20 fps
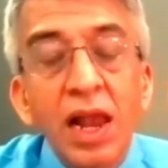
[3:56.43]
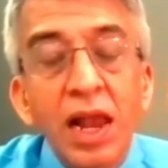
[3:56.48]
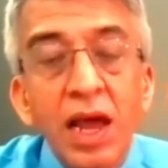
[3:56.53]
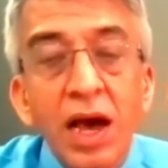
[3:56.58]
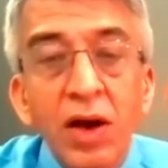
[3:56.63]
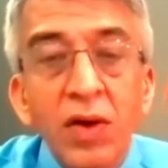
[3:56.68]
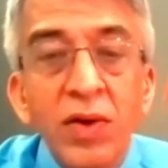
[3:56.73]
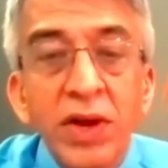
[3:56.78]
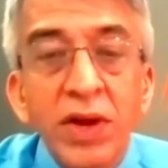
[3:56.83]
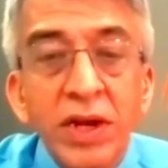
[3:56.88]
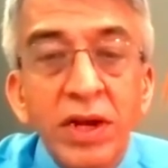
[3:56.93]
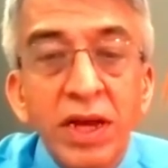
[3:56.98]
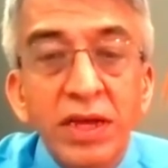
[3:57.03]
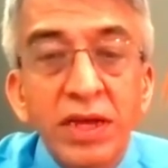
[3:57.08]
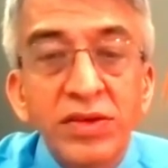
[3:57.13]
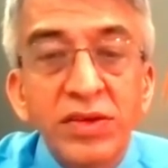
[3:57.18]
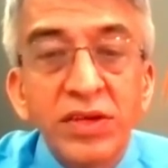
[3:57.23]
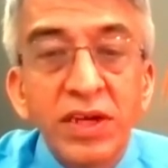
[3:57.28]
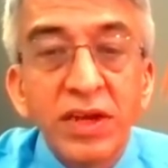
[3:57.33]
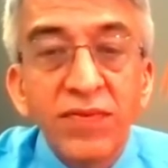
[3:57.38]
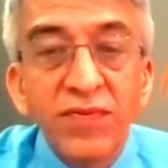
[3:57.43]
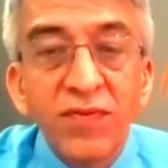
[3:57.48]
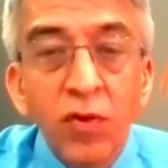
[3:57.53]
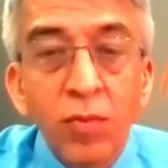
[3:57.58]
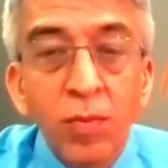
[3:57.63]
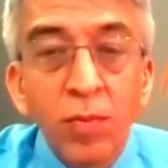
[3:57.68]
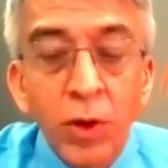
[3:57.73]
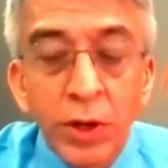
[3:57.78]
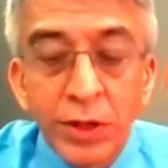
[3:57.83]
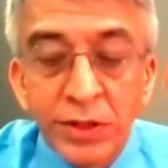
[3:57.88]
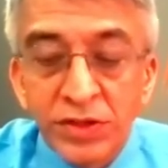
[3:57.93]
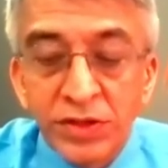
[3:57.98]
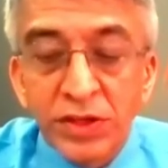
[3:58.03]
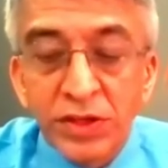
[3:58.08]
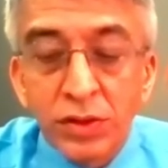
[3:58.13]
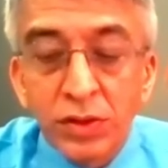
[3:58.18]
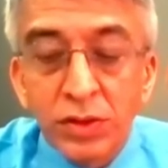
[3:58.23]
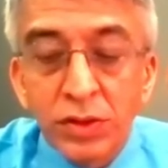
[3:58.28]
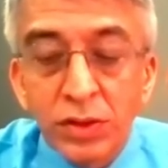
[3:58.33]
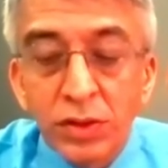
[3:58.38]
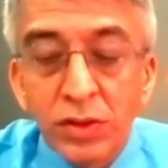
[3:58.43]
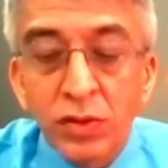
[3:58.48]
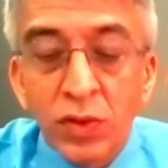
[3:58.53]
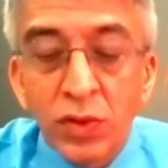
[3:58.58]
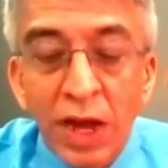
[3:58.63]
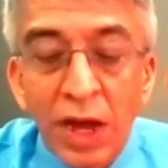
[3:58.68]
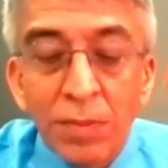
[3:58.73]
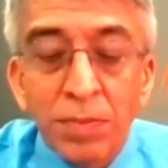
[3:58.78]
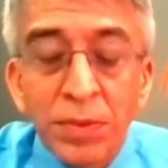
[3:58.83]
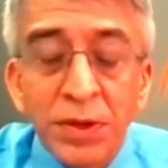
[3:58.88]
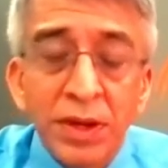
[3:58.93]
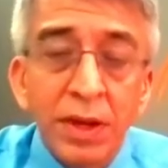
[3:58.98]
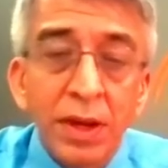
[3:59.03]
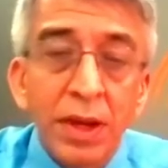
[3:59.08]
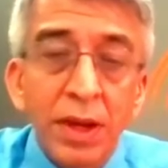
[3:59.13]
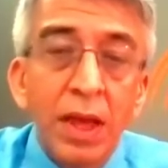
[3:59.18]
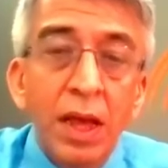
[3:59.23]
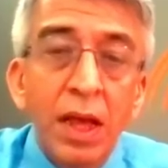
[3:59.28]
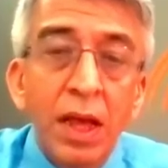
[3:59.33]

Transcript: allow Industry four point oh to happen.